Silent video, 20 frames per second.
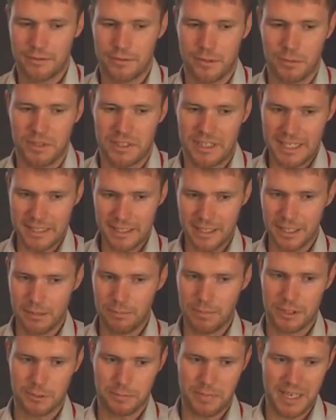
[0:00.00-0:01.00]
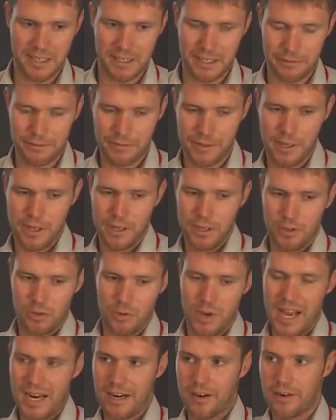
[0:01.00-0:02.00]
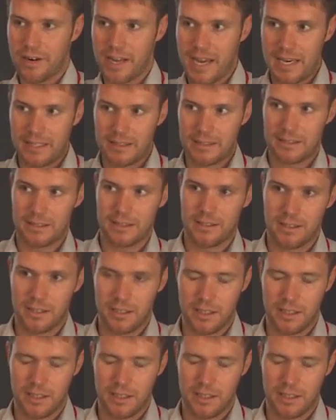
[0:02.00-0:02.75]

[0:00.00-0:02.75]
from a technical perspective to aggregate